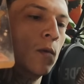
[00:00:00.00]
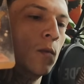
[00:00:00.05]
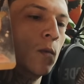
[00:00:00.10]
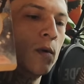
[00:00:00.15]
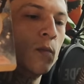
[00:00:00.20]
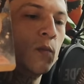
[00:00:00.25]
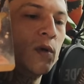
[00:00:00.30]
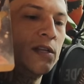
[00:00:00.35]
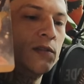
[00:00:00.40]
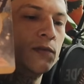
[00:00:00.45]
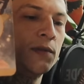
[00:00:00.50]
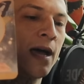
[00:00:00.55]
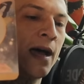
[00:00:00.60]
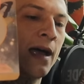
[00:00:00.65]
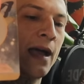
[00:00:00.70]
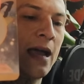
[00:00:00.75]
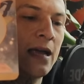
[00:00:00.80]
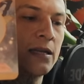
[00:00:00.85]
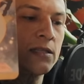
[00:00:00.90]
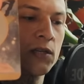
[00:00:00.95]
When we do not
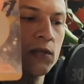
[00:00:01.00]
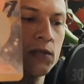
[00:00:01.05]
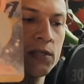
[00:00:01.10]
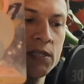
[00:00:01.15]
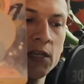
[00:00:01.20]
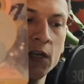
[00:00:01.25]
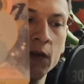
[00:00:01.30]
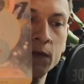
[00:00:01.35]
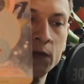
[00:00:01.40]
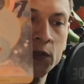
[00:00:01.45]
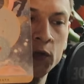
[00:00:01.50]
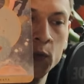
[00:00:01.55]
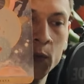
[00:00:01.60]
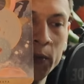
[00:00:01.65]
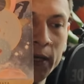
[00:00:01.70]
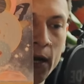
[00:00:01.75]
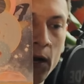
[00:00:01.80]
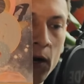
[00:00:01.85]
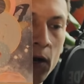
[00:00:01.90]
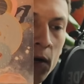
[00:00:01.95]
ask ourselves who
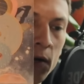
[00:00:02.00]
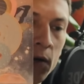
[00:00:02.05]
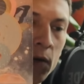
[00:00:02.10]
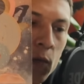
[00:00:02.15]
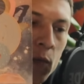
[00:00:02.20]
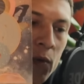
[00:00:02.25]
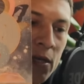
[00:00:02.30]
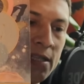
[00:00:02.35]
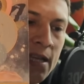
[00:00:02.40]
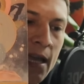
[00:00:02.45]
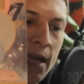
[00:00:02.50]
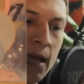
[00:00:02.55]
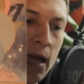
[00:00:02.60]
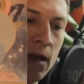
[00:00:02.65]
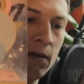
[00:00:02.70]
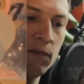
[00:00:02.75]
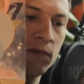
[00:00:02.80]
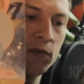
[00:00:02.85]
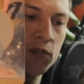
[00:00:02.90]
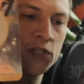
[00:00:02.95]
we are, we take
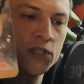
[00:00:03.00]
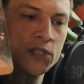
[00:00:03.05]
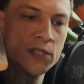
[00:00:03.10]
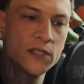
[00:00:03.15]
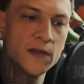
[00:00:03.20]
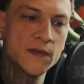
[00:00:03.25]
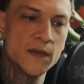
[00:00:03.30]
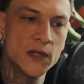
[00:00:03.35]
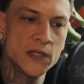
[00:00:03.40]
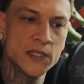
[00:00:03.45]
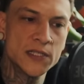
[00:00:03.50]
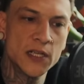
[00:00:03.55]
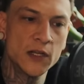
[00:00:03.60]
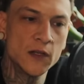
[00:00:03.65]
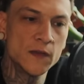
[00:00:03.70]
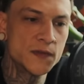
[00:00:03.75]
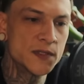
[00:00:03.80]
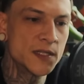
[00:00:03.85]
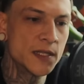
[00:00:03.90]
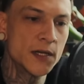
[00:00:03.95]
on versions of
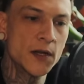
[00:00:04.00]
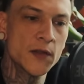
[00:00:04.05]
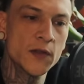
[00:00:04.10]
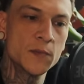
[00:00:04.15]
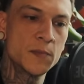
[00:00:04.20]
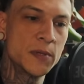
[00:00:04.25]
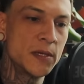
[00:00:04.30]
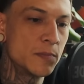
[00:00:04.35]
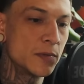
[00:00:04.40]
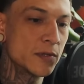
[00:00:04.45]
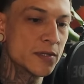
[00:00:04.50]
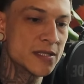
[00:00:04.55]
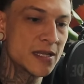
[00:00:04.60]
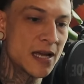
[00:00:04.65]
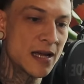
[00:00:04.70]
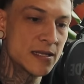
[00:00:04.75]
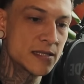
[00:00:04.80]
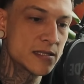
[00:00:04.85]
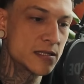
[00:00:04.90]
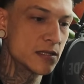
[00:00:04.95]
ourselves that other people
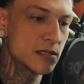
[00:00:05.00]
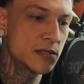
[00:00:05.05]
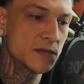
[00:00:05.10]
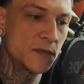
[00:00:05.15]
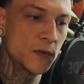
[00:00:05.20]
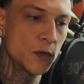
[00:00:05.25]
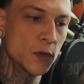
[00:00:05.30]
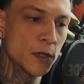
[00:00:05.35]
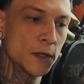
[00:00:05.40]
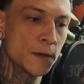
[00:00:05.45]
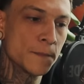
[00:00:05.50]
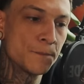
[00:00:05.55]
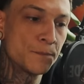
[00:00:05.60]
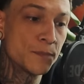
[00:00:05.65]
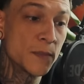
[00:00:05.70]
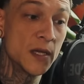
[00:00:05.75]
sized us for.